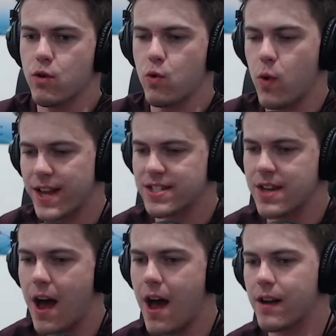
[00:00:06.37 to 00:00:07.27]
quest
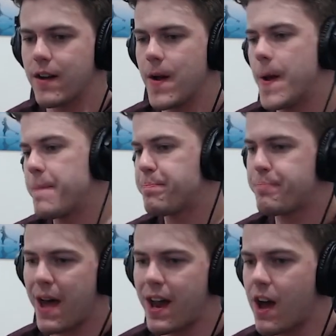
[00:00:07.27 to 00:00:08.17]
arc,
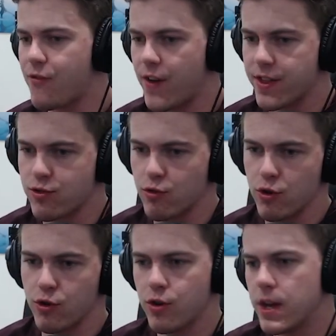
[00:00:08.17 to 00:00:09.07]
about halfway
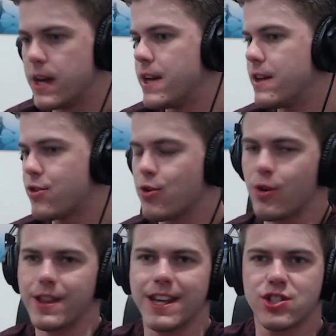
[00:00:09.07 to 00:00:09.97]
through.
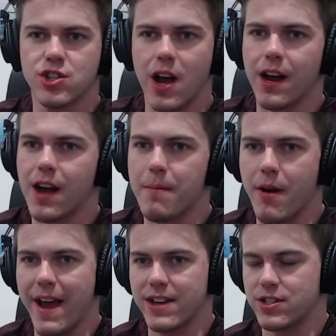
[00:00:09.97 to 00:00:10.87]
Thought, let's chuck up
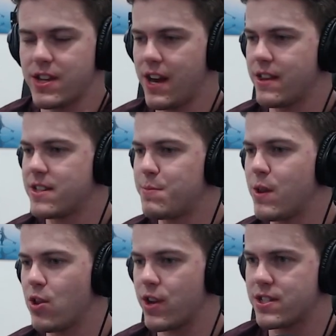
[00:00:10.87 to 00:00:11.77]
my reaction at the ending. There's been
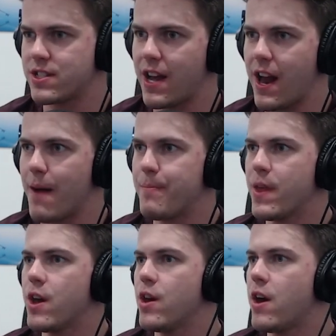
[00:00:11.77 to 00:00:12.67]
a lot of setup
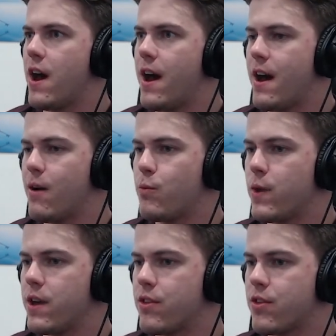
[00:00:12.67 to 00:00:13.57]

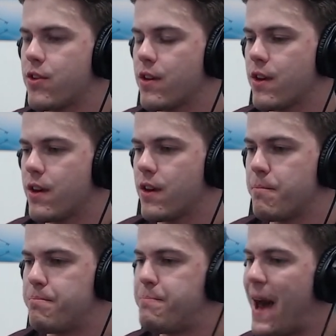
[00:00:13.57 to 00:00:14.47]
with
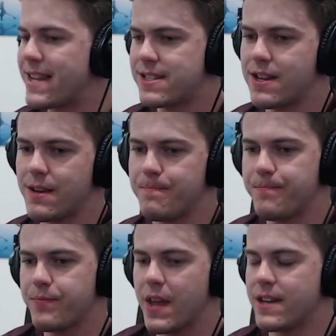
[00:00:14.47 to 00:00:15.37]

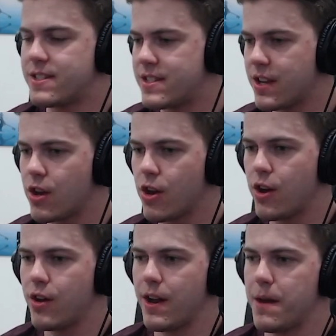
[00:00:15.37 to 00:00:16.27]
Basim and
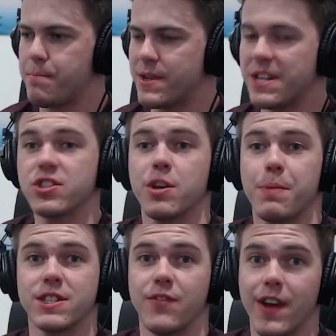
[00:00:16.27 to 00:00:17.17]
Sigurd and potentially a
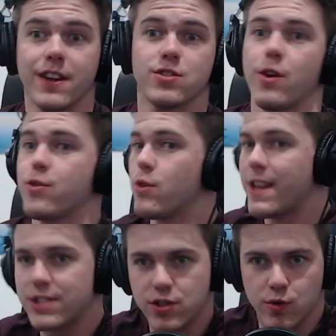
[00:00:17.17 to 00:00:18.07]
piece of Eden. So I thought,
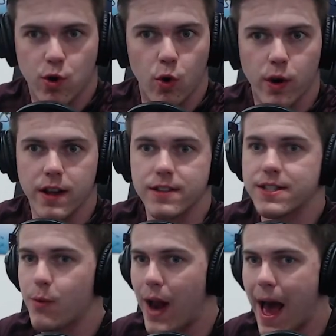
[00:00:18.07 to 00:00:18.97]
let's just record it,
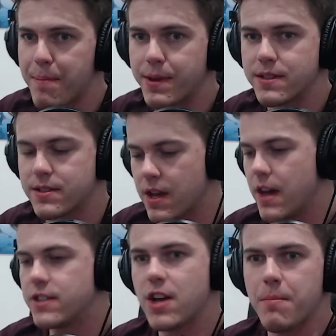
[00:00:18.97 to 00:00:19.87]
see what happens.
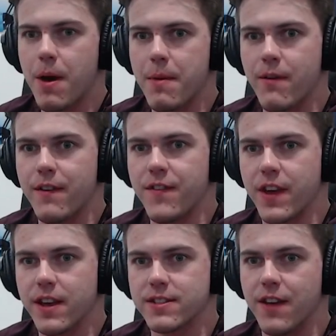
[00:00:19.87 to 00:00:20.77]
Don't mind my red
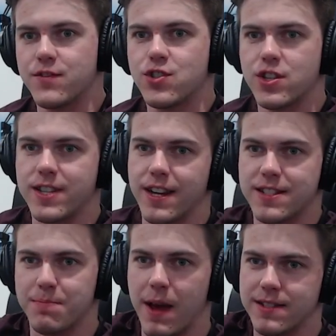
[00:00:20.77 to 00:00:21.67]
fingers. I've just eaten
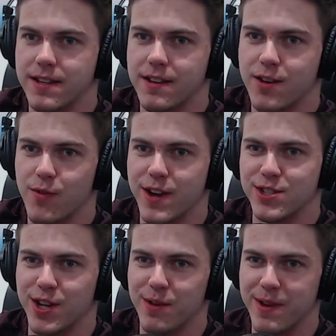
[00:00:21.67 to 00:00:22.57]
spicy Korean
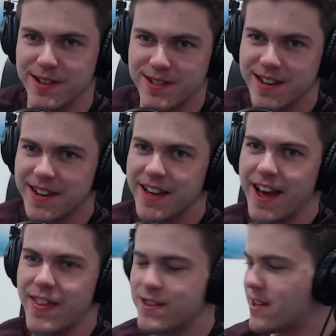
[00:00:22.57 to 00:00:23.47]
chicken wings.
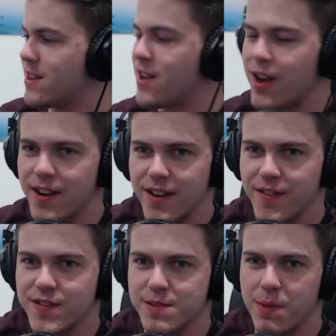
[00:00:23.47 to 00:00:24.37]
And there's a lot
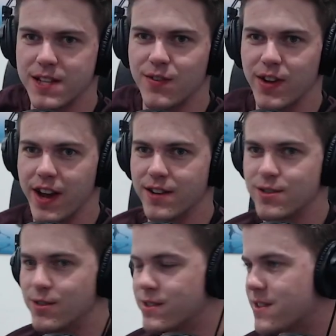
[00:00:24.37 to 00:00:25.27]
of spicy volcano
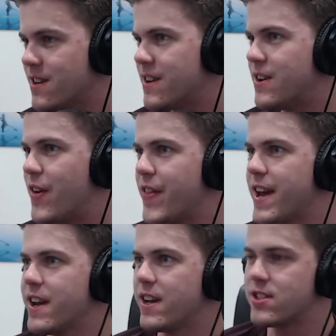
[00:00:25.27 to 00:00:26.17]
sauce on
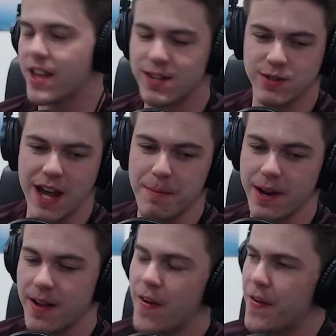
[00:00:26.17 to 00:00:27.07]
there. So that's what's
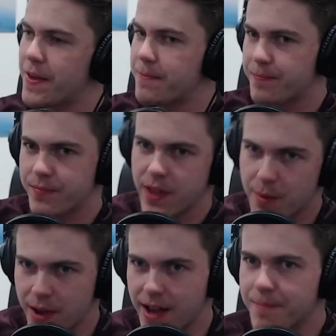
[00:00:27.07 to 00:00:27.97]
happening.
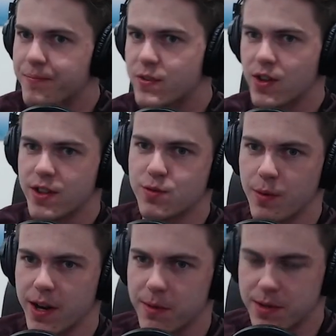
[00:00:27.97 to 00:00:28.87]
And we're here. So this is what
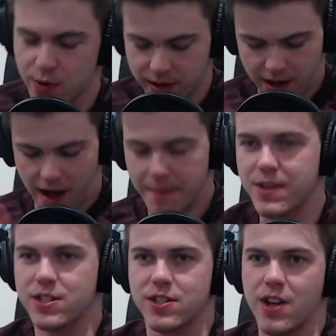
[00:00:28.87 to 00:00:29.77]
we're going to be doing. I'm
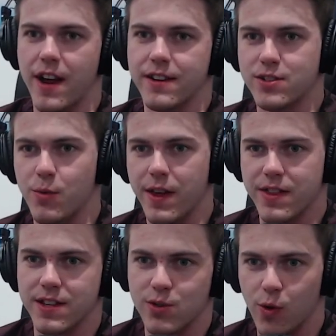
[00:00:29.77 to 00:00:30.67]
just deciding to wear
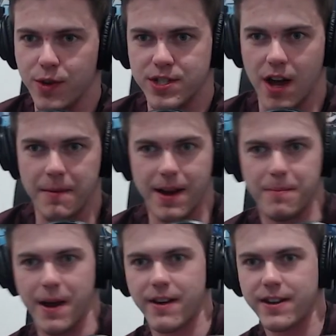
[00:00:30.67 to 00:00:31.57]
this all the time now,
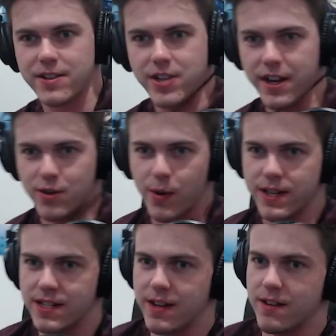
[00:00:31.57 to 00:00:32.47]
apparently. Shout out to
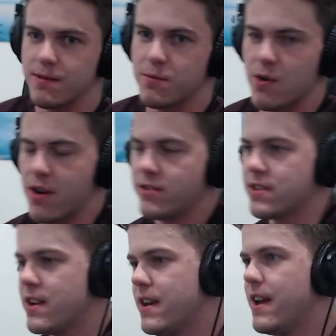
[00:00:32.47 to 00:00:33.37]
Queensland, Maroons.
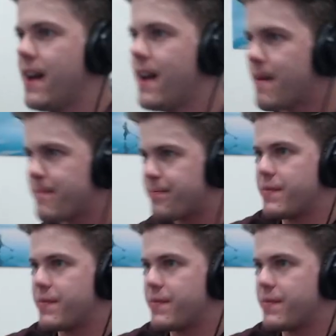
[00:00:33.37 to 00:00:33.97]
but